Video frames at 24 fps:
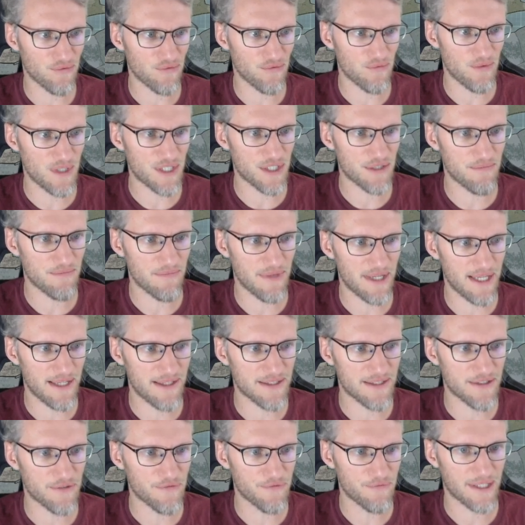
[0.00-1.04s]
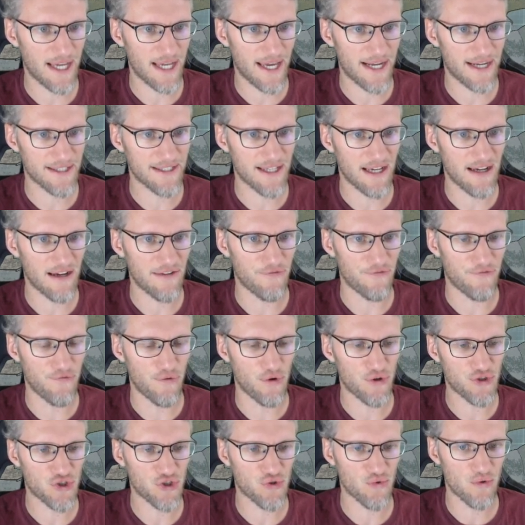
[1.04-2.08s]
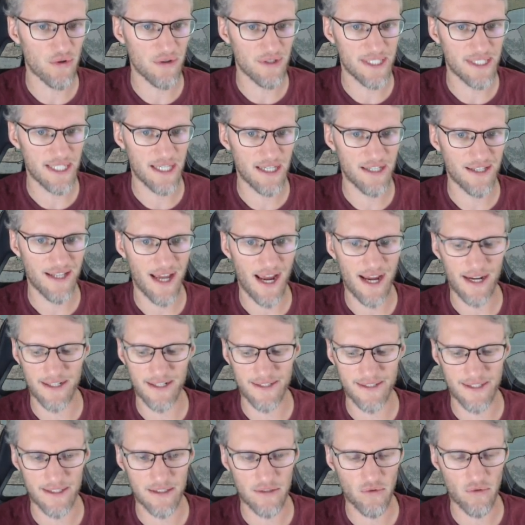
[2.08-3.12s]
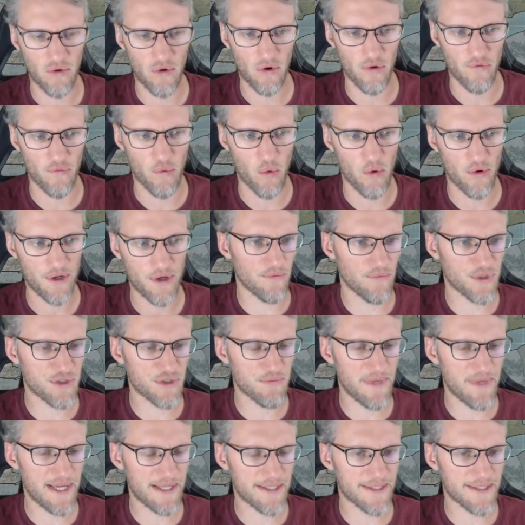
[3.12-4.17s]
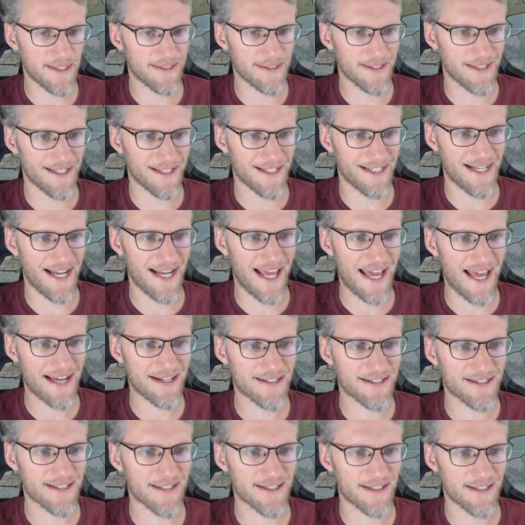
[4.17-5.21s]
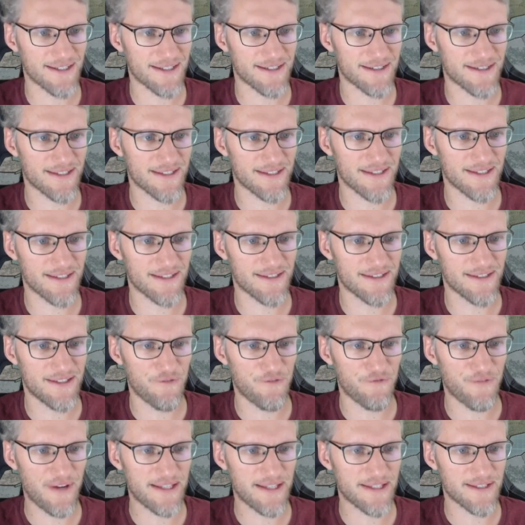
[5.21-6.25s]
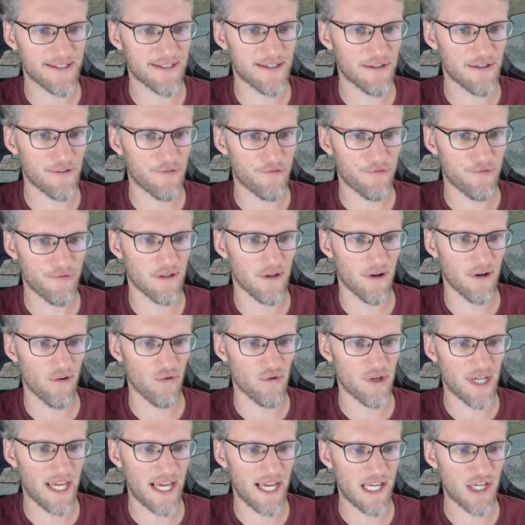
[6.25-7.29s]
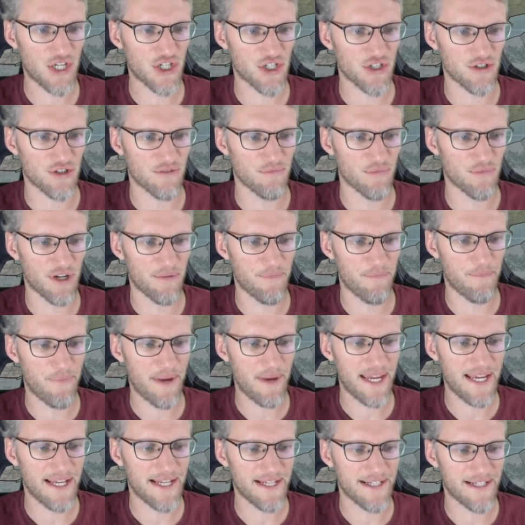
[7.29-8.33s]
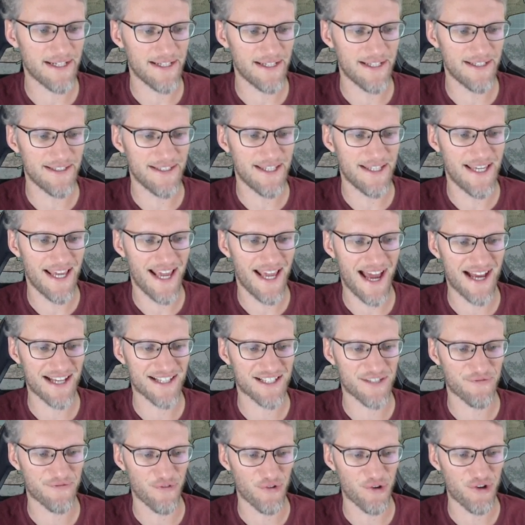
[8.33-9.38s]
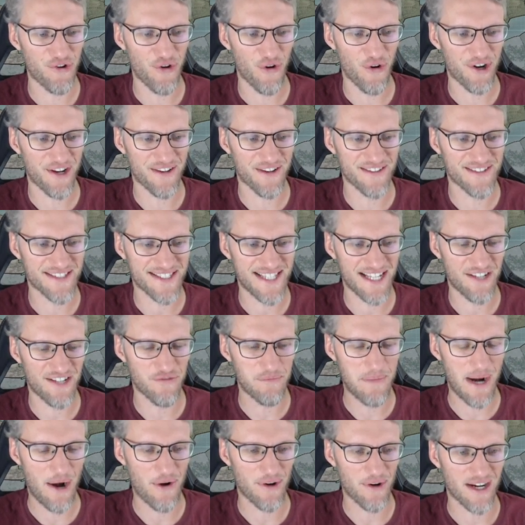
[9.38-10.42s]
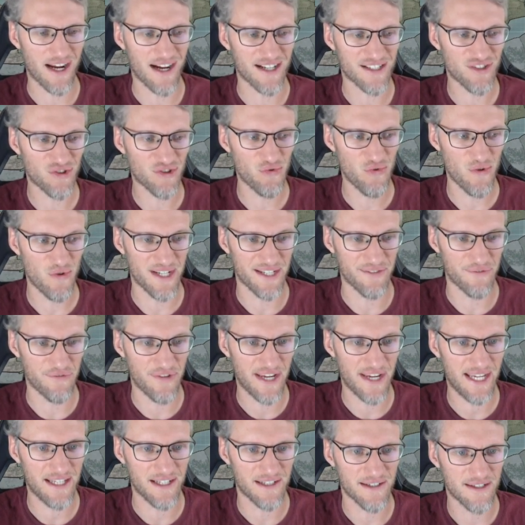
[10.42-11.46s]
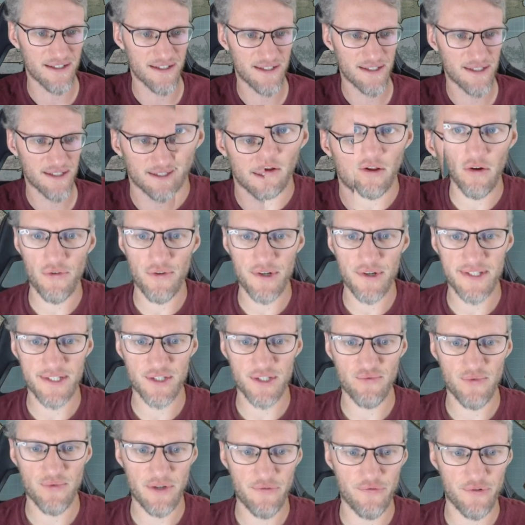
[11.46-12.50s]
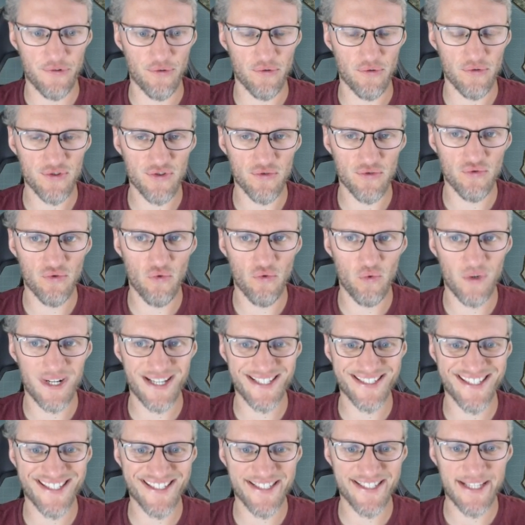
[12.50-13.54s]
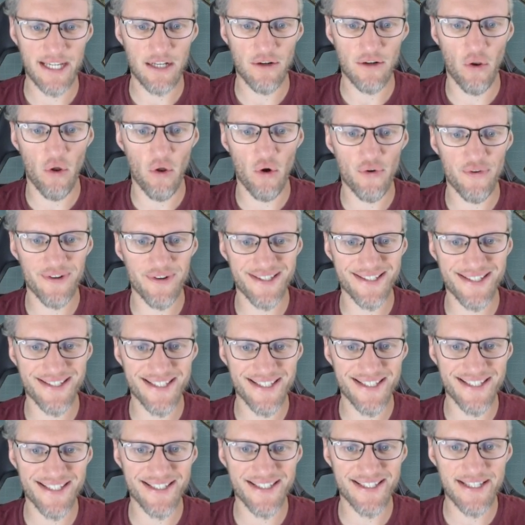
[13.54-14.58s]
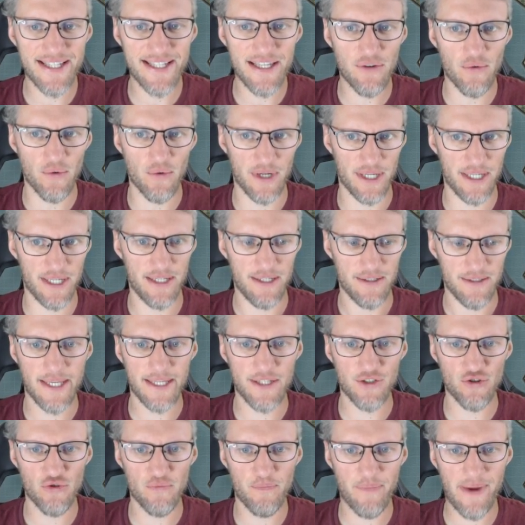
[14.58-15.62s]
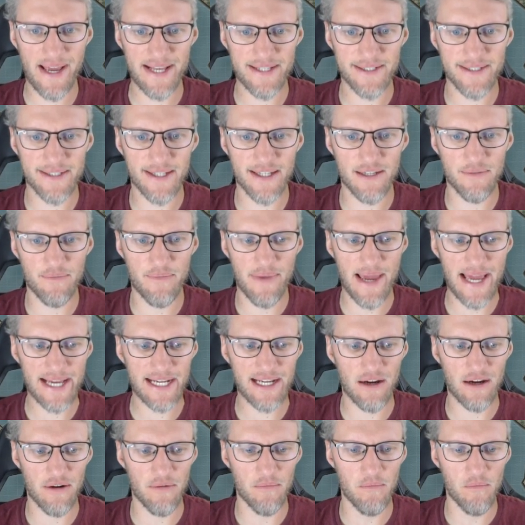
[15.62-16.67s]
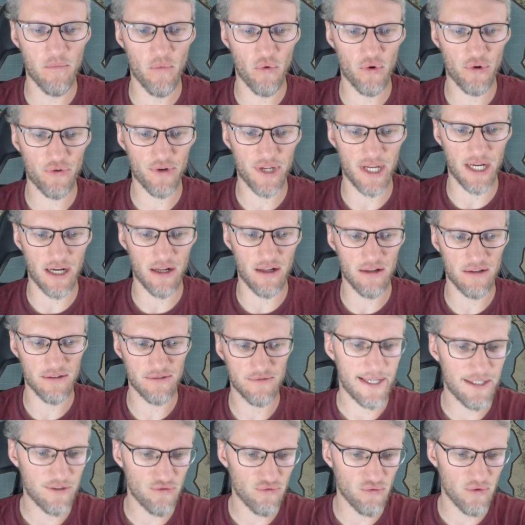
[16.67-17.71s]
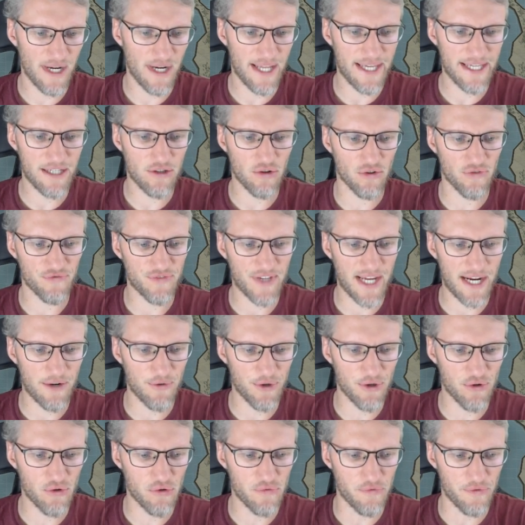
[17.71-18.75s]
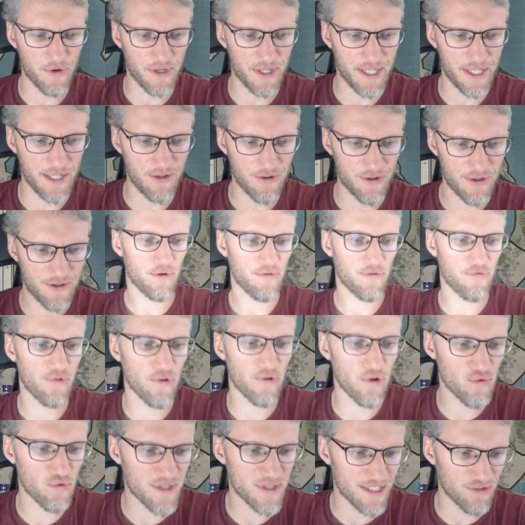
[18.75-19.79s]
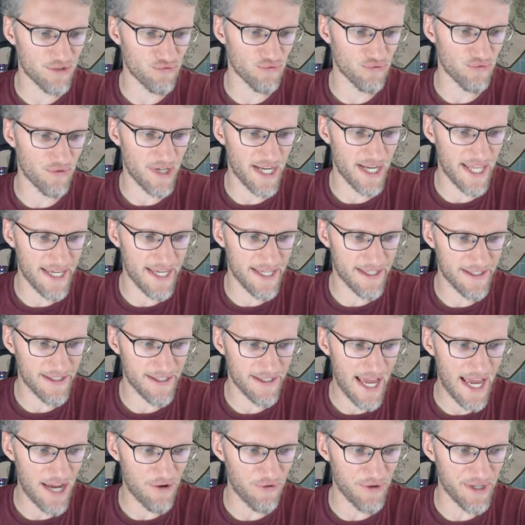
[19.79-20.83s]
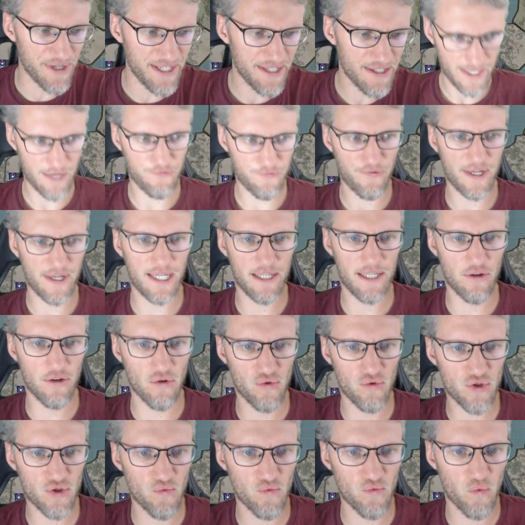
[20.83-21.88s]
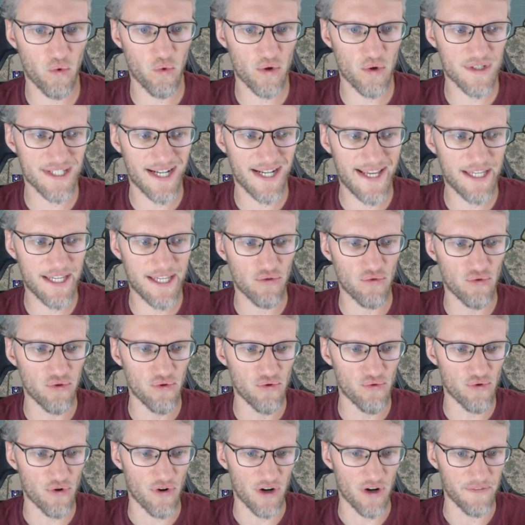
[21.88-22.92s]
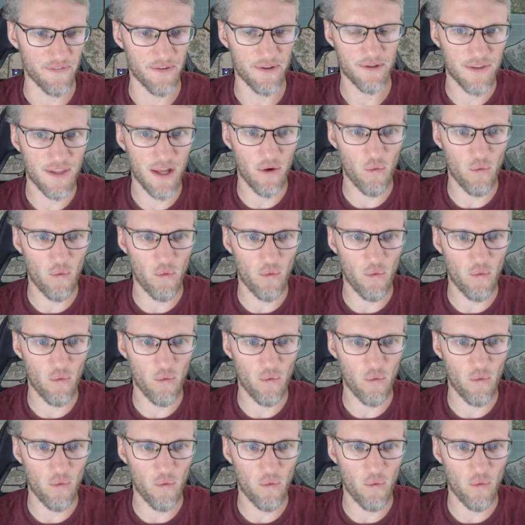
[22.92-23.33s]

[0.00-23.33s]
which makes Canada virtually an island in Call of War, which makes it an excellent defensive location, but a pain in the ass for northern state of America to invade. The St. Lawrence River, also known as the St. Lawrence Seaway, takes you past Quebec, Montreal, into Lake Ontario over here, which follows into Lake Erie and finally goes towards Lake Huron. Now